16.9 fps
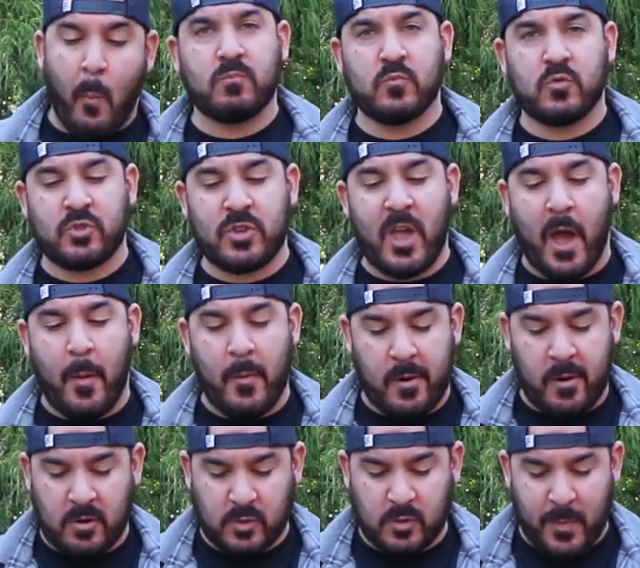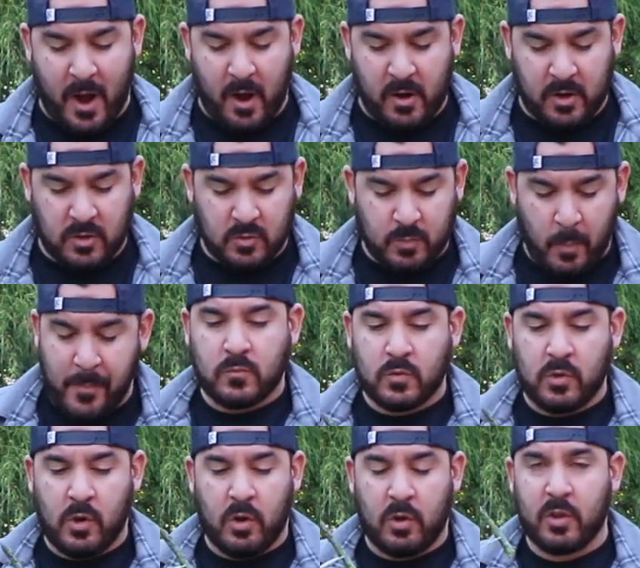Salmon and asparagus.
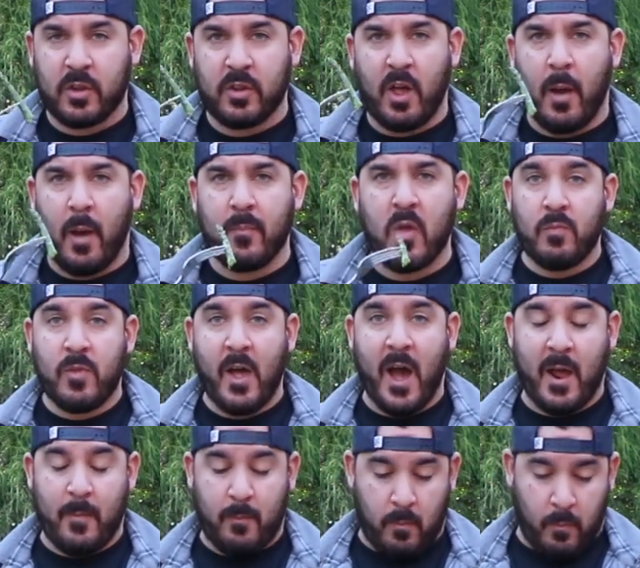Oh, look at that.